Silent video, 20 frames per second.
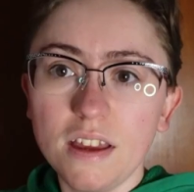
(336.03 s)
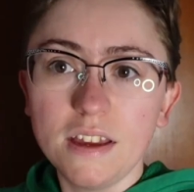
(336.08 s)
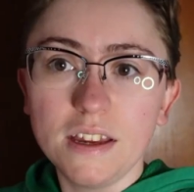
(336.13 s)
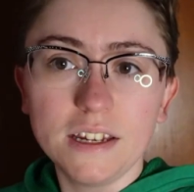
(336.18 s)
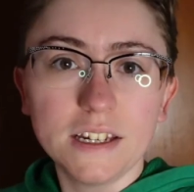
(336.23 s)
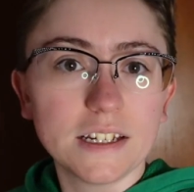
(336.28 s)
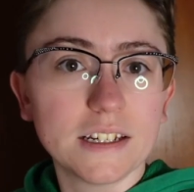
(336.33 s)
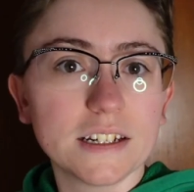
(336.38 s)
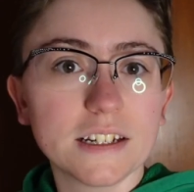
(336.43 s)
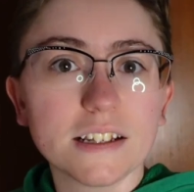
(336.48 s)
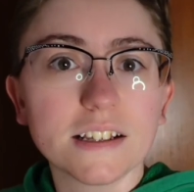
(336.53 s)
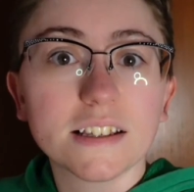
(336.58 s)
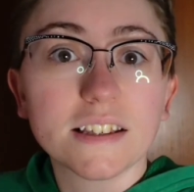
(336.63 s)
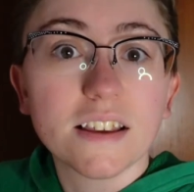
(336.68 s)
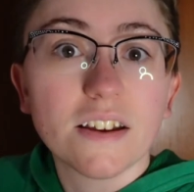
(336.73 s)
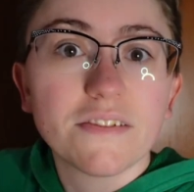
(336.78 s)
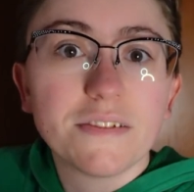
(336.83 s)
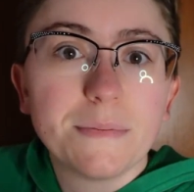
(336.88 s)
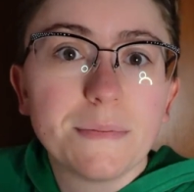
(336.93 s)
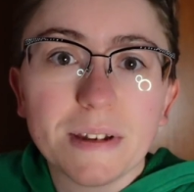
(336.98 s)
It is
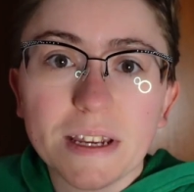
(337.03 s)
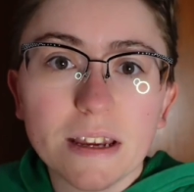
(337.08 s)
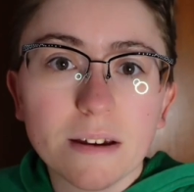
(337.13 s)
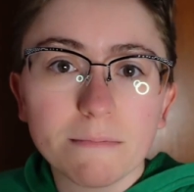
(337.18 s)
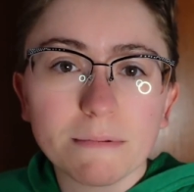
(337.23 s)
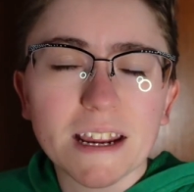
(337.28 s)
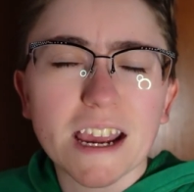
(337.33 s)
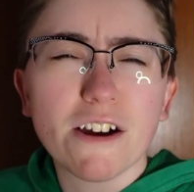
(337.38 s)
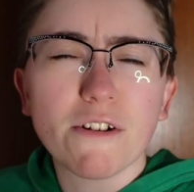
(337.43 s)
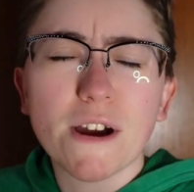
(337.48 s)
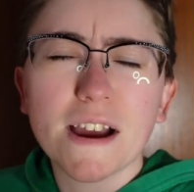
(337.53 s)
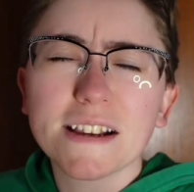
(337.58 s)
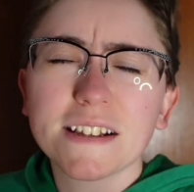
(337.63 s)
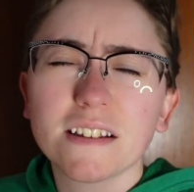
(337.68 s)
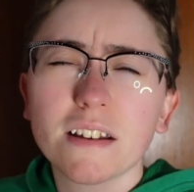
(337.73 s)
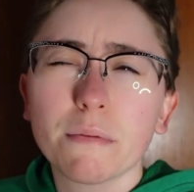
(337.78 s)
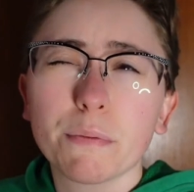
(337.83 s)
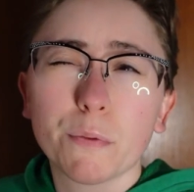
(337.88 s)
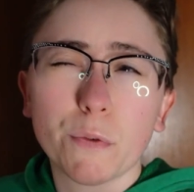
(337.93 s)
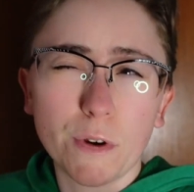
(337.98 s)
7 p.m. now. I
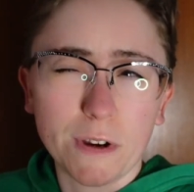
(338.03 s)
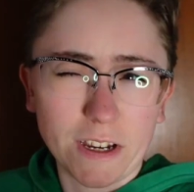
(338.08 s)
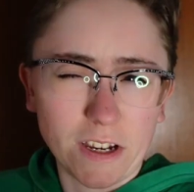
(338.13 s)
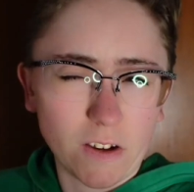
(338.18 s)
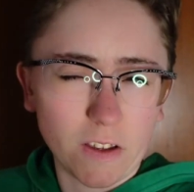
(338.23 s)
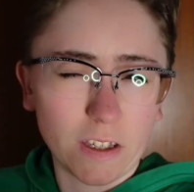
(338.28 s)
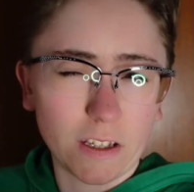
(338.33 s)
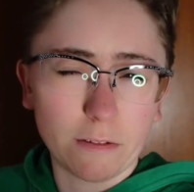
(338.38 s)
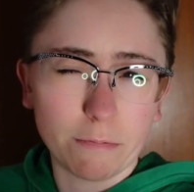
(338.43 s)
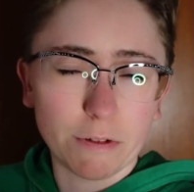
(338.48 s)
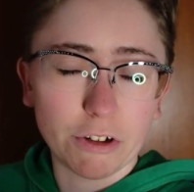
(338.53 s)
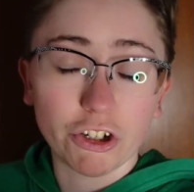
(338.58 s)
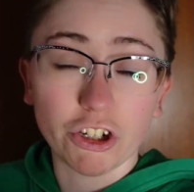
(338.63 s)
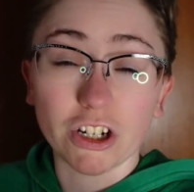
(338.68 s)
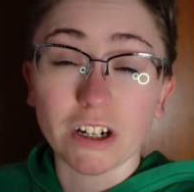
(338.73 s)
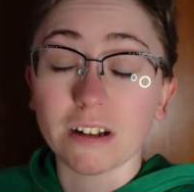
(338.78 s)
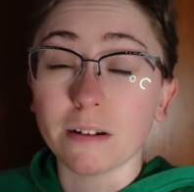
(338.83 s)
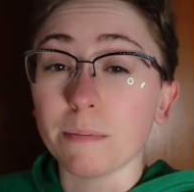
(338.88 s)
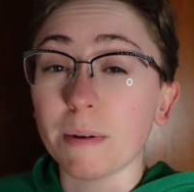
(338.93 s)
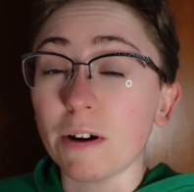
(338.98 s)
stopped working on the
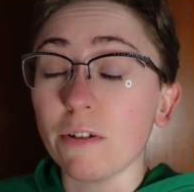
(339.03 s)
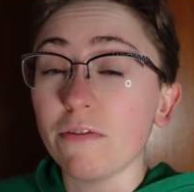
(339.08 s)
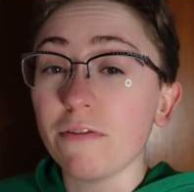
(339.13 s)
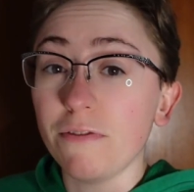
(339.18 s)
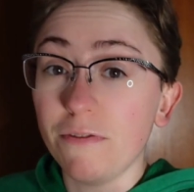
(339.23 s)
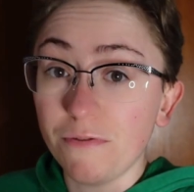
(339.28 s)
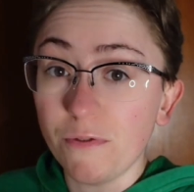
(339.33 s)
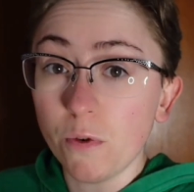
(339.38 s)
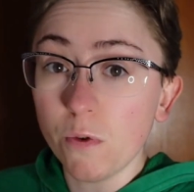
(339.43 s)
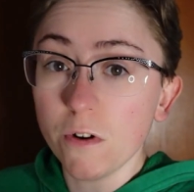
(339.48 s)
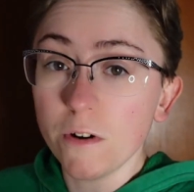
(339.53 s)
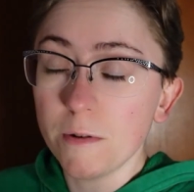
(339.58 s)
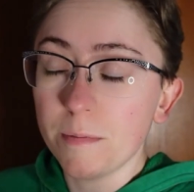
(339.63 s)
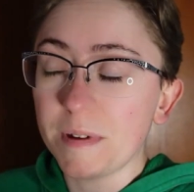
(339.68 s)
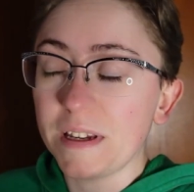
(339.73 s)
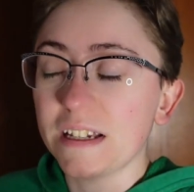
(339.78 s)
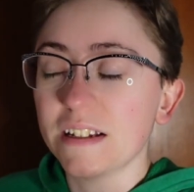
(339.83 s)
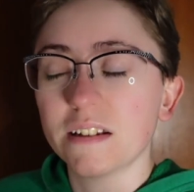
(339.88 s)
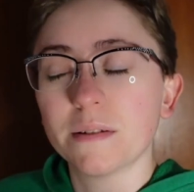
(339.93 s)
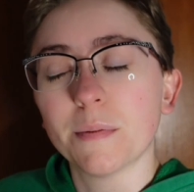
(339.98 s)
commission at about 4
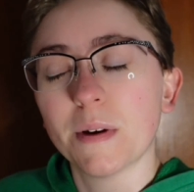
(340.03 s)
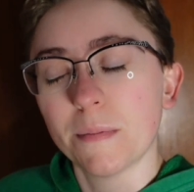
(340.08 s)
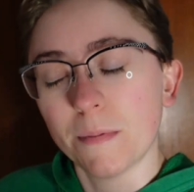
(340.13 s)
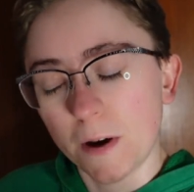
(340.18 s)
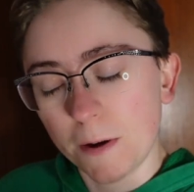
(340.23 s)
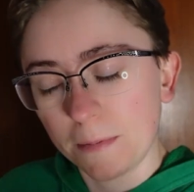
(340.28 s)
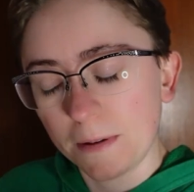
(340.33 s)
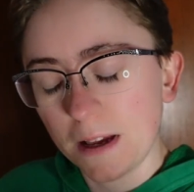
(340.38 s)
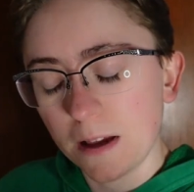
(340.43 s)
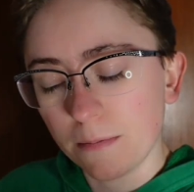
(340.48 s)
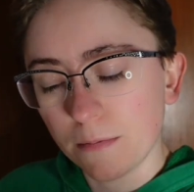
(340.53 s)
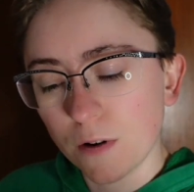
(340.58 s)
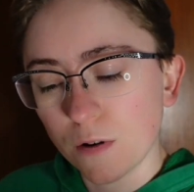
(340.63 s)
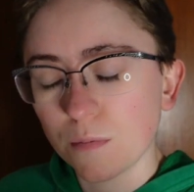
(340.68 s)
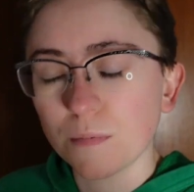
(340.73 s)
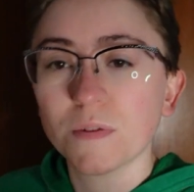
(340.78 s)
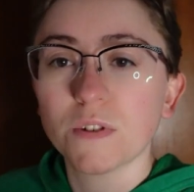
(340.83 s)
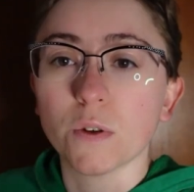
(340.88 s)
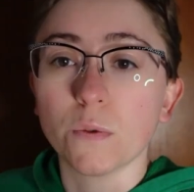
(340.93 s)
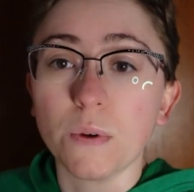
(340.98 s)
because my mom came
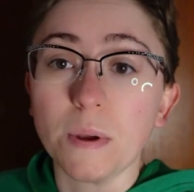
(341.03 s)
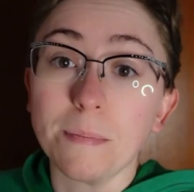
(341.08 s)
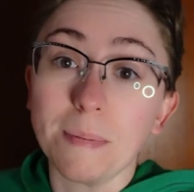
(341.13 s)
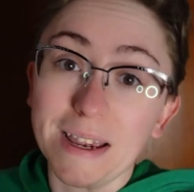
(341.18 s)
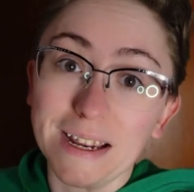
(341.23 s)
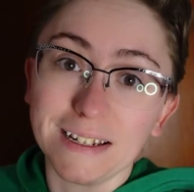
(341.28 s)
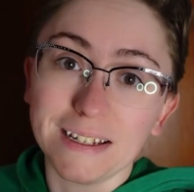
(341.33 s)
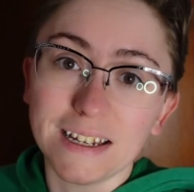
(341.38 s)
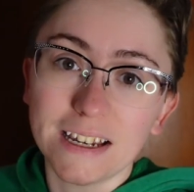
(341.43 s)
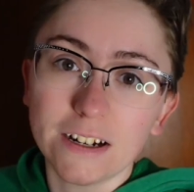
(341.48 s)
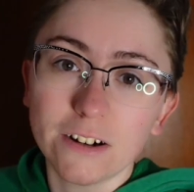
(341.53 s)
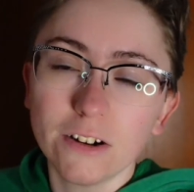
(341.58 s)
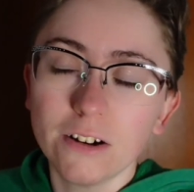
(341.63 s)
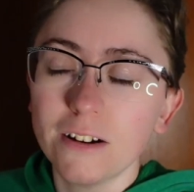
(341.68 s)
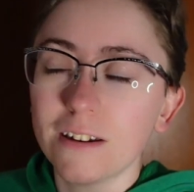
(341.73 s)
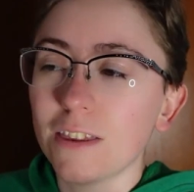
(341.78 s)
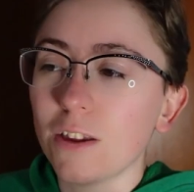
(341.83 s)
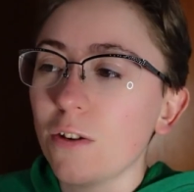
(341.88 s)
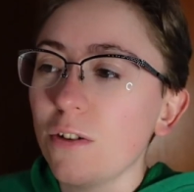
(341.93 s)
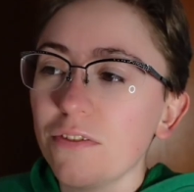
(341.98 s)
home, so we made dinner
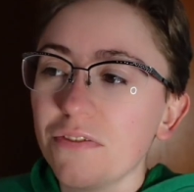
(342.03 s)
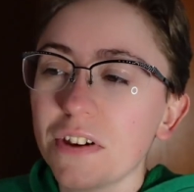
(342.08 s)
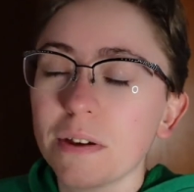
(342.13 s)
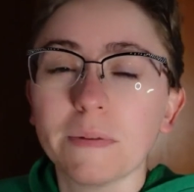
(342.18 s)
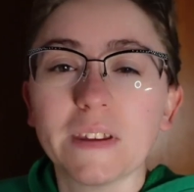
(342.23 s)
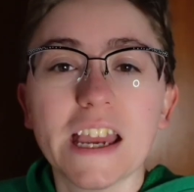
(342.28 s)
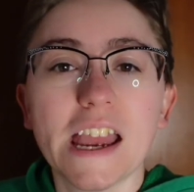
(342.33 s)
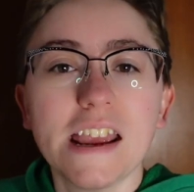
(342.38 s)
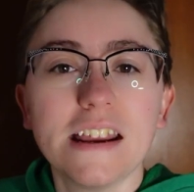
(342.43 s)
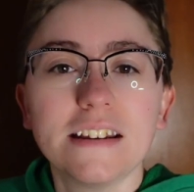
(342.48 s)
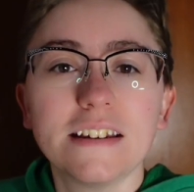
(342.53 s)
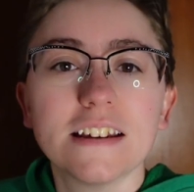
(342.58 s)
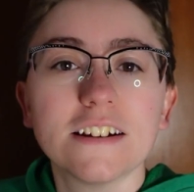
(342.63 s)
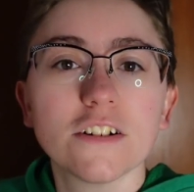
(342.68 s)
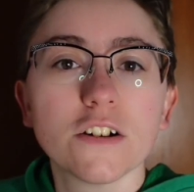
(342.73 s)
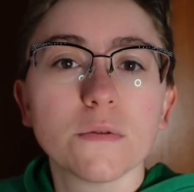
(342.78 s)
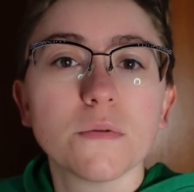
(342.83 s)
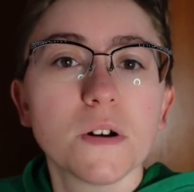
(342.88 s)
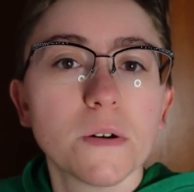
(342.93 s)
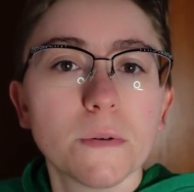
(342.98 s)
and the whole family ate
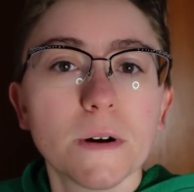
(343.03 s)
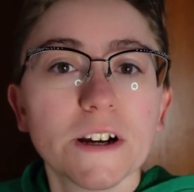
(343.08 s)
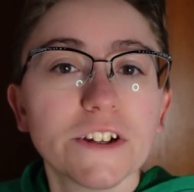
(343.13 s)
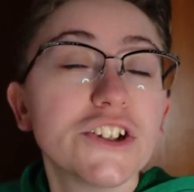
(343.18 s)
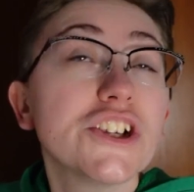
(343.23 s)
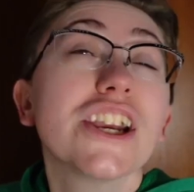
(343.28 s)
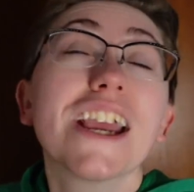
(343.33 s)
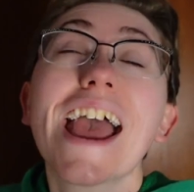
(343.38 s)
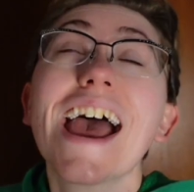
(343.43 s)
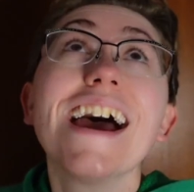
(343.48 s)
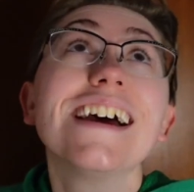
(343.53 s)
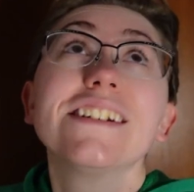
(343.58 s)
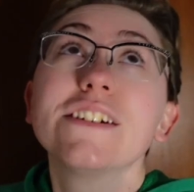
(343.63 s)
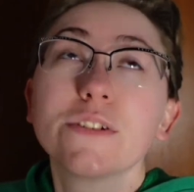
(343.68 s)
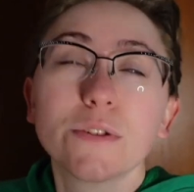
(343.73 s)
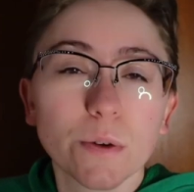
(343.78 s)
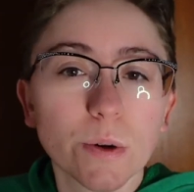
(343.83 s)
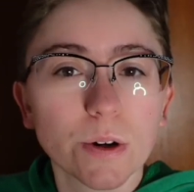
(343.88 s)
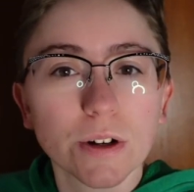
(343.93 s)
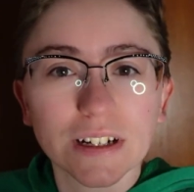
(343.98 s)
dinner while watching
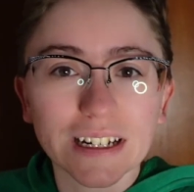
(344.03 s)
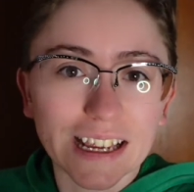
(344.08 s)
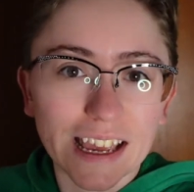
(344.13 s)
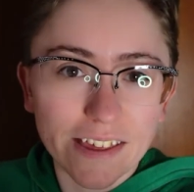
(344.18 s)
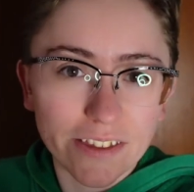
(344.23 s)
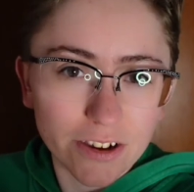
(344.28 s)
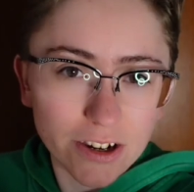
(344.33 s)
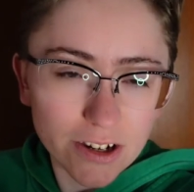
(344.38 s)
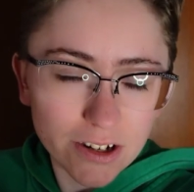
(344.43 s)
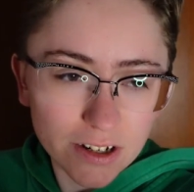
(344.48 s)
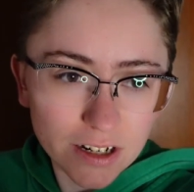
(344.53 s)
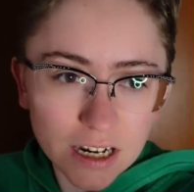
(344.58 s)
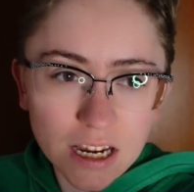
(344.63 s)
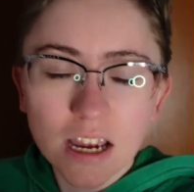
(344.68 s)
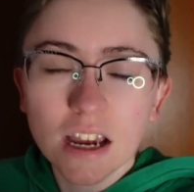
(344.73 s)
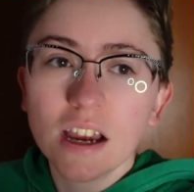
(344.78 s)
Endor together.